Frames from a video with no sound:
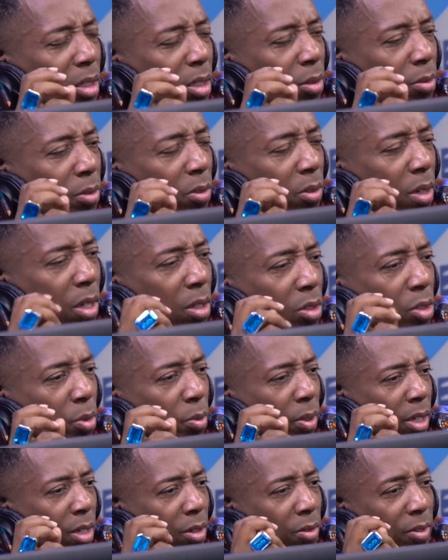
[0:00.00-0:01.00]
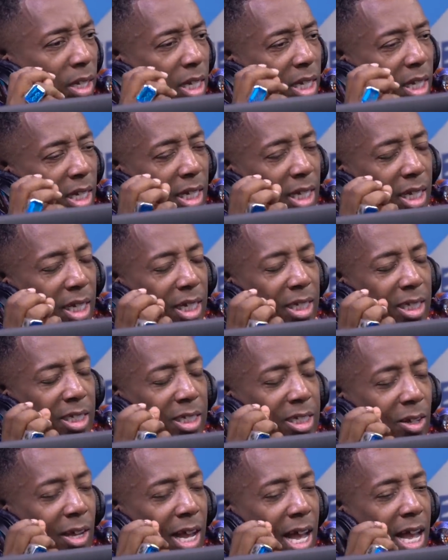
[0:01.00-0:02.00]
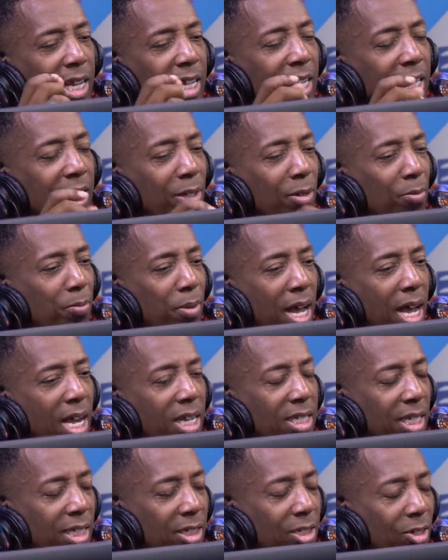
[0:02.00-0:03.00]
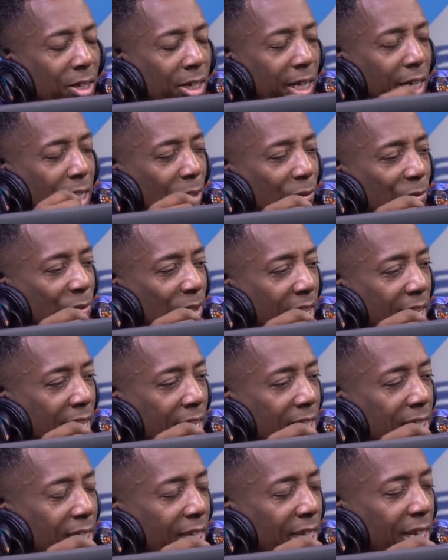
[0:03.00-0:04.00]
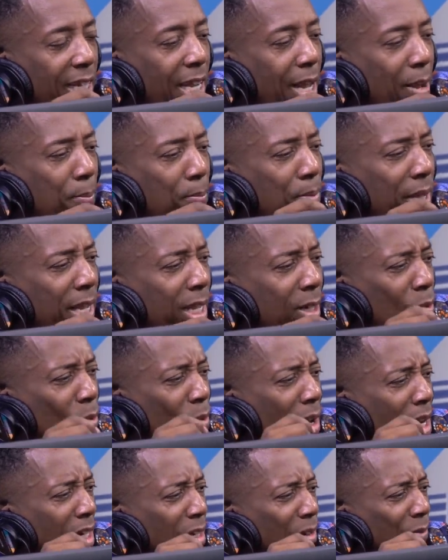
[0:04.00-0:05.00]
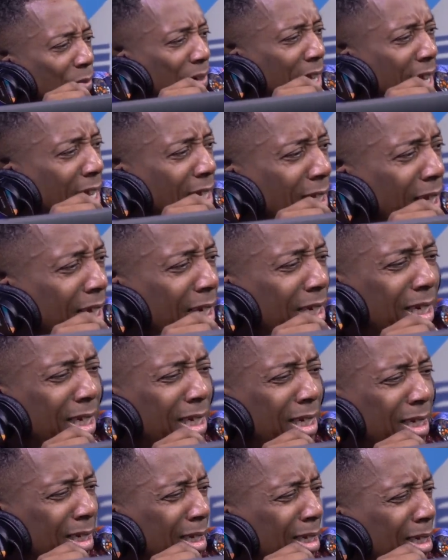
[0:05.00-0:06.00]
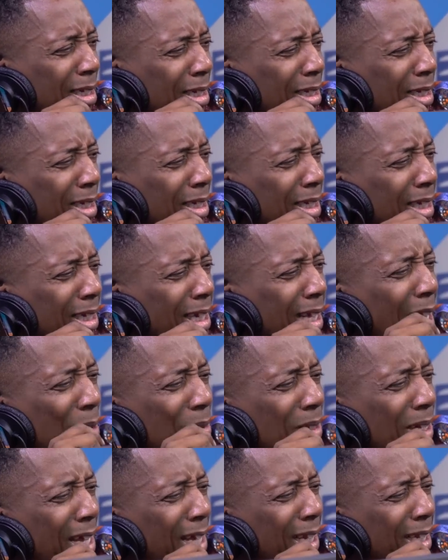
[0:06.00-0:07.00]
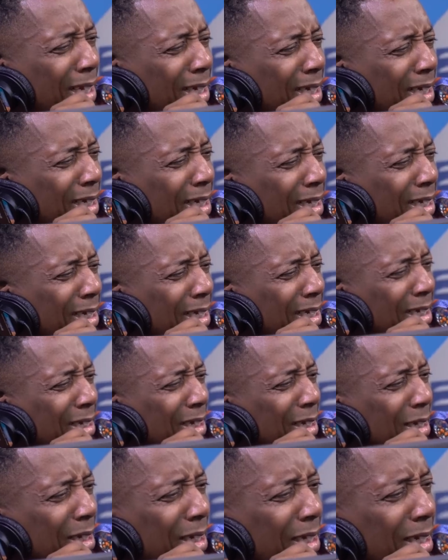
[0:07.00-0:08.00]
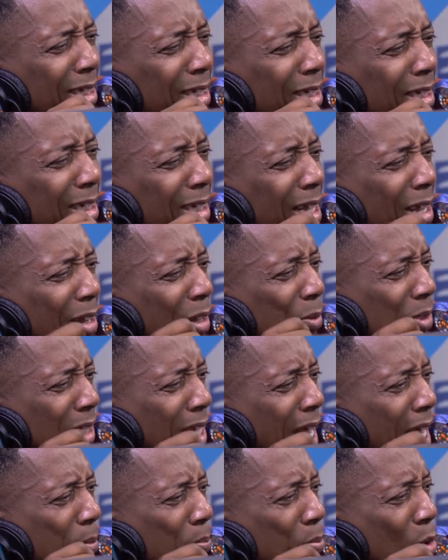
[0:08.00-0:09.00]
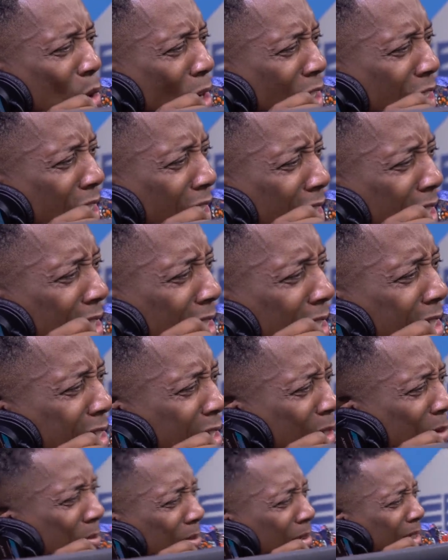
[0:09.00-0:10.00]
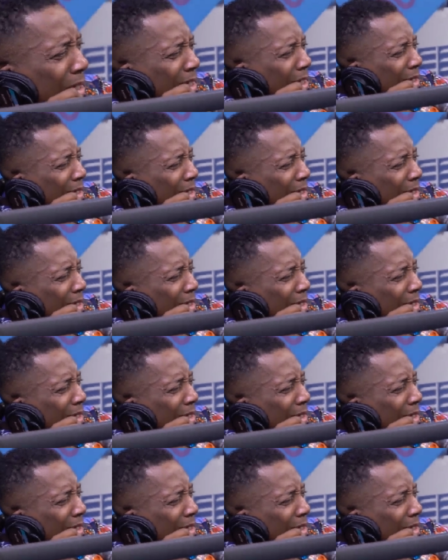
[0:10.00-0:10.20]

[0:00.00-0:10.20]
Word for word: It was around twelve. So I get the box and start eating the flesh, and I bit in one of the flasks, and I was like, it was like porcelain or something.